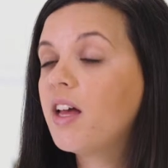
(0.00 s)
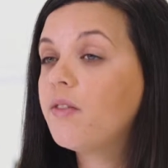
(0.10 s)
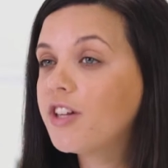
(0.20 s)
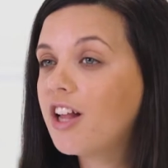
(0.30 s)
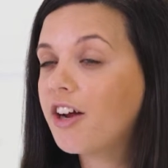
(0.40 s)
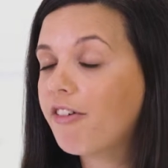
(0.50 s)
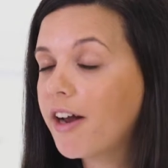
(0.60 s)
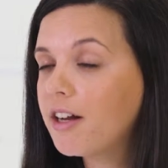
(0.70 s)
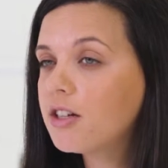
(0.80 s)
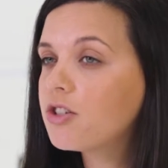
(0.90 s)
If you'd like
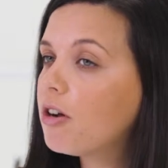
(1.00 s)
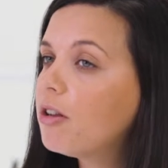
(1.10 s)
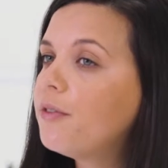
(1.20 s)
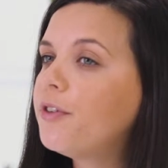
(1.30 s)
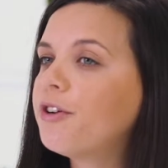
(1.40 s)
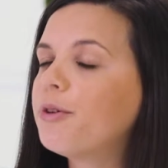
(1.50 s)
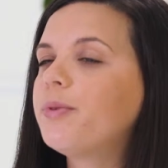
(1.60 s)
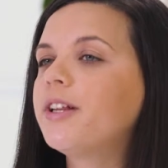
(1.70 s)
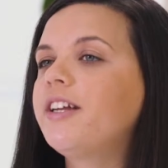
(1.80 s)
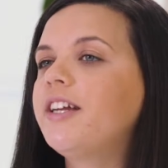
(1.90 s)
greater control over your
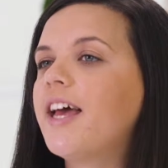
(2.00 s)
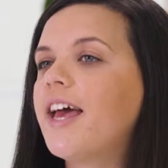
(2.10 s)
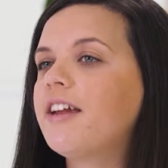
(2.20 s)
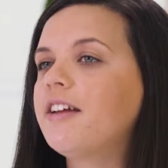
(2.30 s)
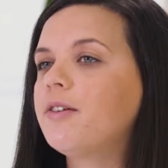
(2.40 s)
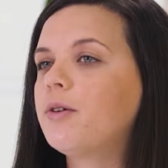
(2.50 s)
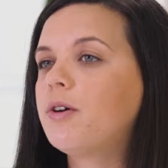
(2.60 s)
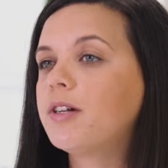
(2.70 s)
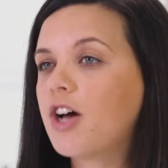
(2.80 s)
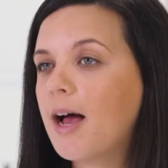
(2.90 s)
ability to edit
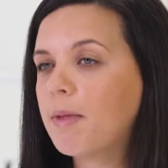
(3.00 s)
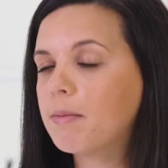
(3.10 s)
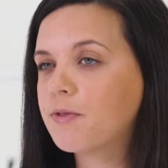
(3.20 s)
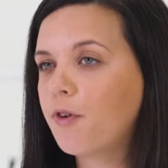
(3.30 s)
your time-lapse